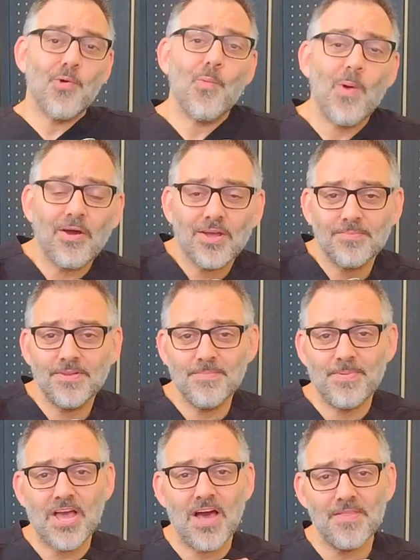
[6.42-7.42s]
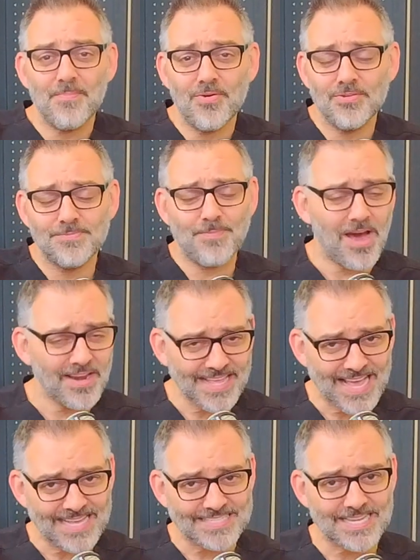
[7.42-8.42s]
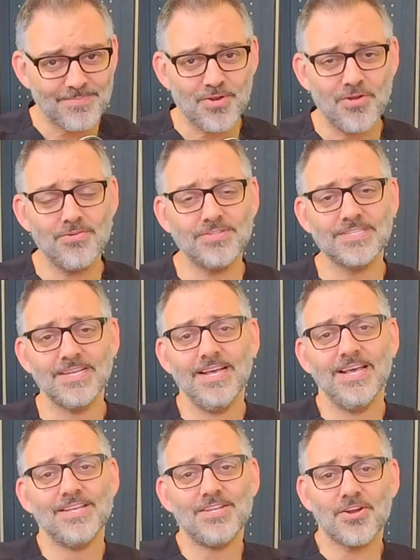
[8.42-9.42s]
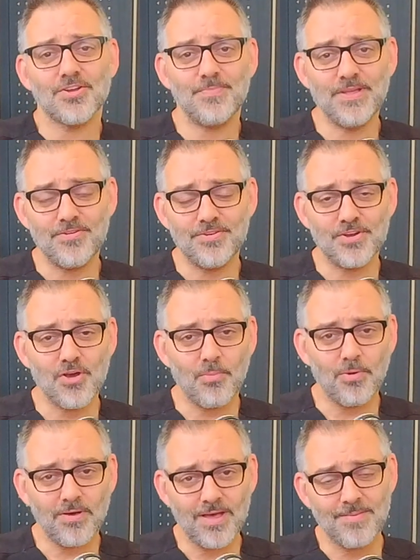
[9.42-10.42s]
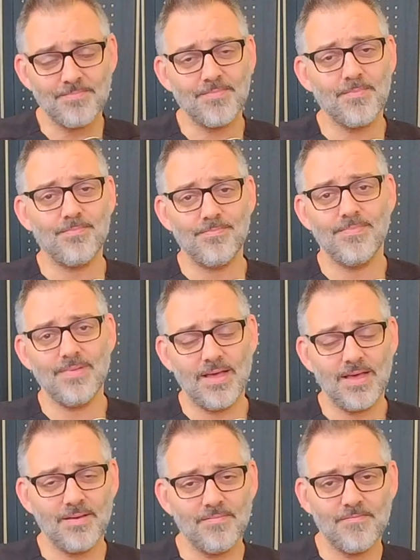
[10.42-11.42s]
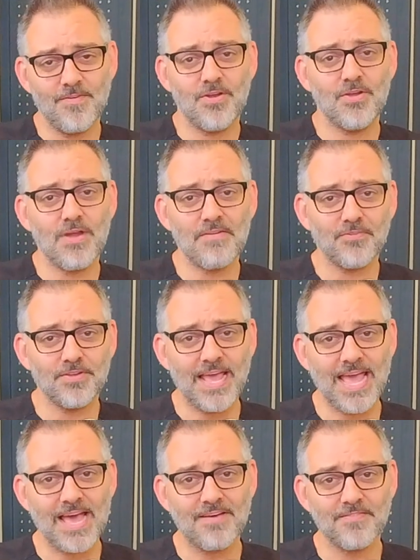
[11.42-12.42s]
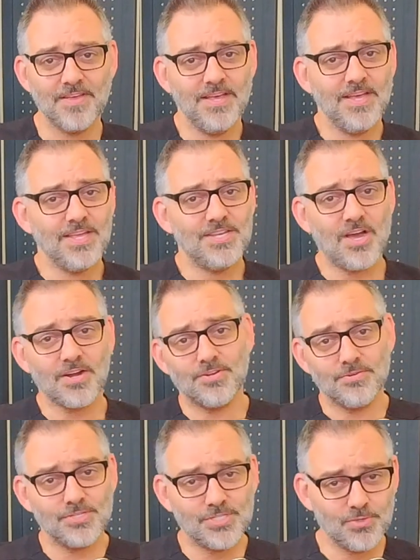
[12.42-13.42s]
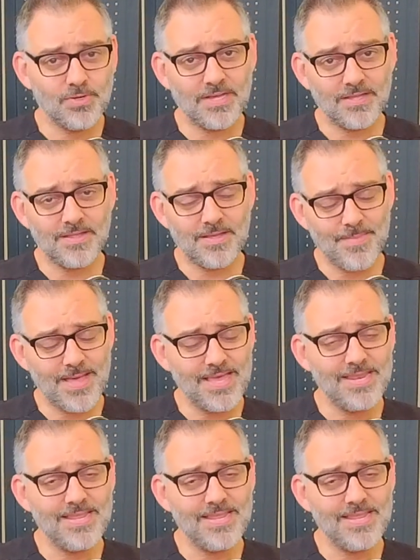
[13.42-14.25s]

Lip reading: Welcome to the Beyond the Bones podcast. I'm your host, Dr. Peter DeNoble. I'm very grateful to have Dr. Suhel Ahmed